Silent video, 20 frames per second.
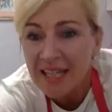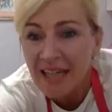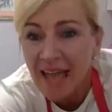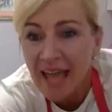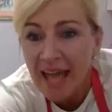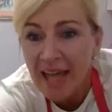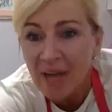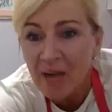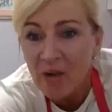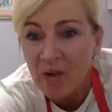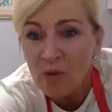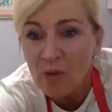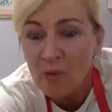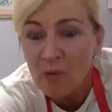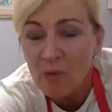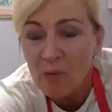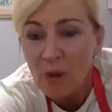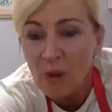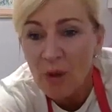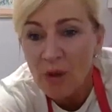
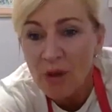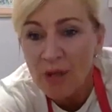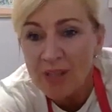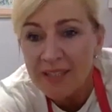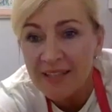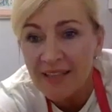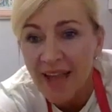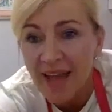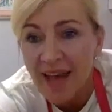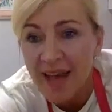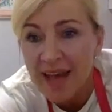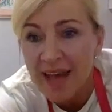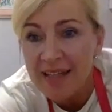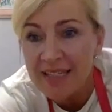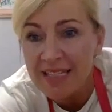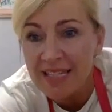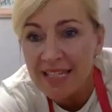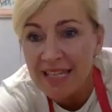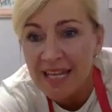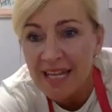Gail Burns,
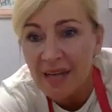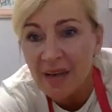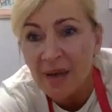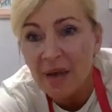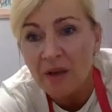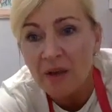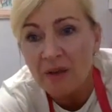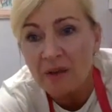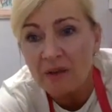here.